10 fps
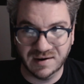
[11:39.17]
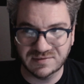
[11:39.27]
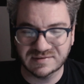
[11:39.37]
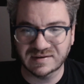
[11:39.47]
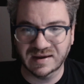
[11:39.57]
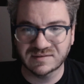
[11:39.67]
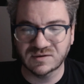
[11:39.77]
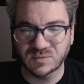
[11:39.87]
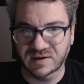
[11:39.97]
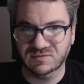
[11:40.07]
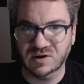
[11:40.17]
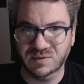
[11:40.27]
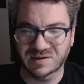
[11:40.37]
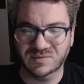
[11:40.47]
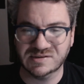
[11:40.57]
Obviously, it has no way of
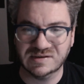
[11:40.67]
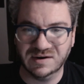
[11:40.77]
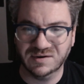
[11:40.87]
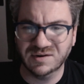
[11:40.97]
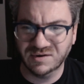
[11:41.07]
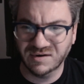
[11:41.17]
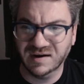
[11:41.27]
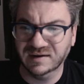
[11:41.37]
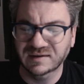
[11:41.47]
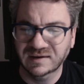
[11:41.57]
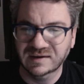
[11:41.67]
knowing what scenario you're on.